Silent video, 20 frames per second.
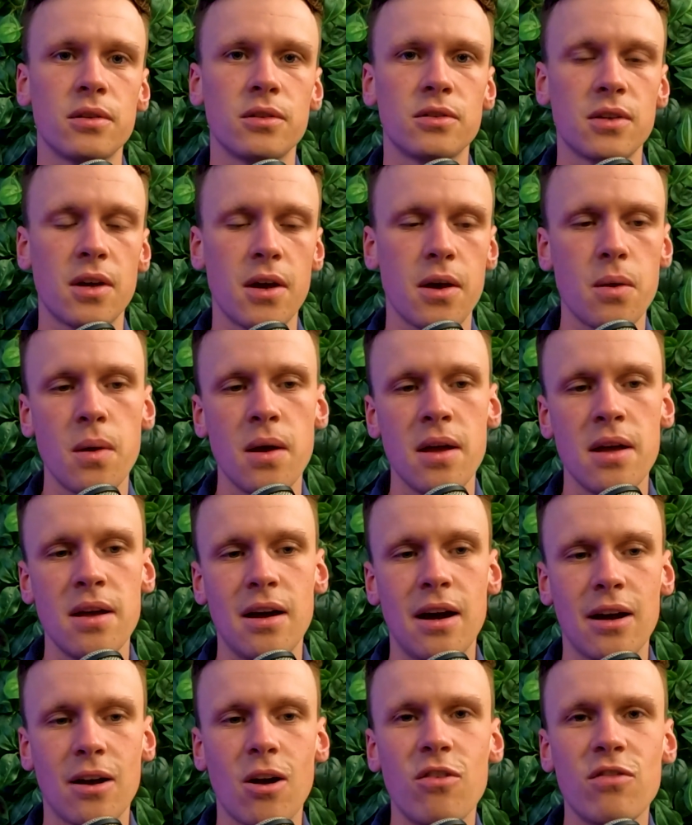So
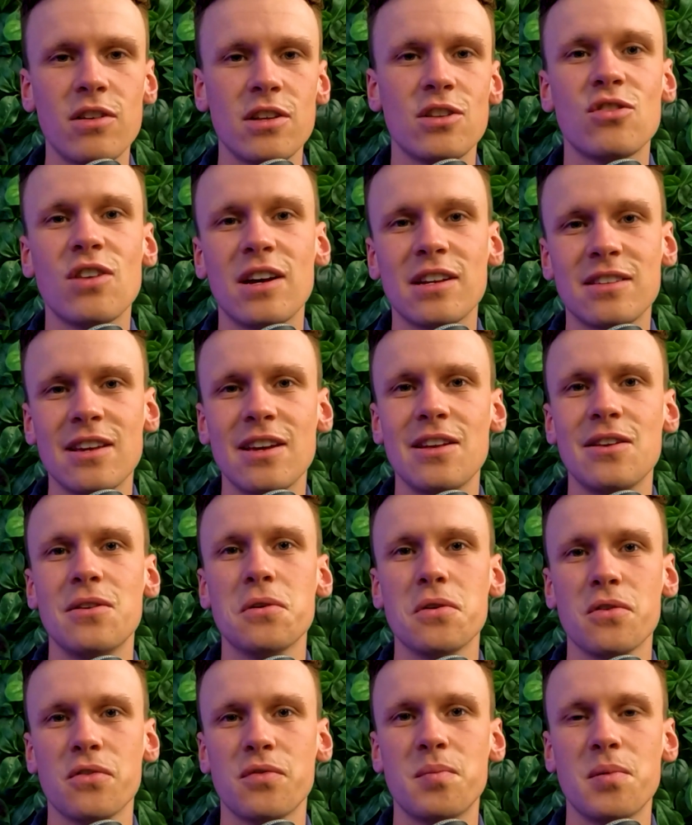I can't really stress it
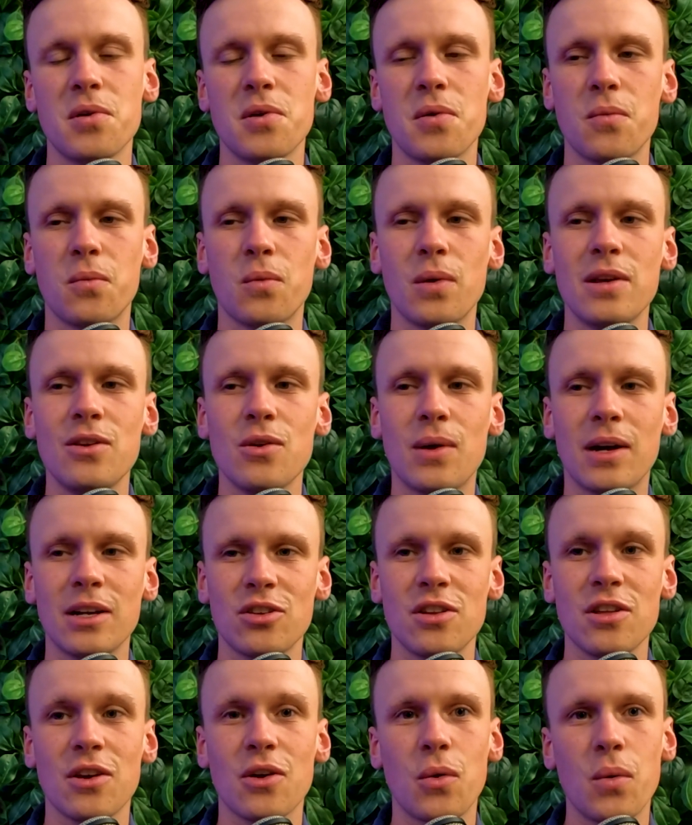enough, but when you
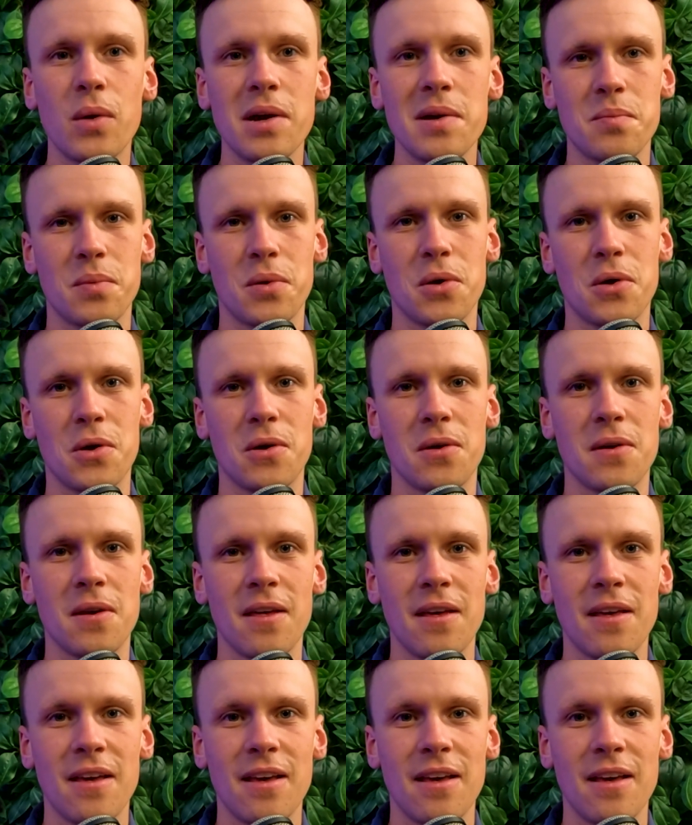actually quit porn,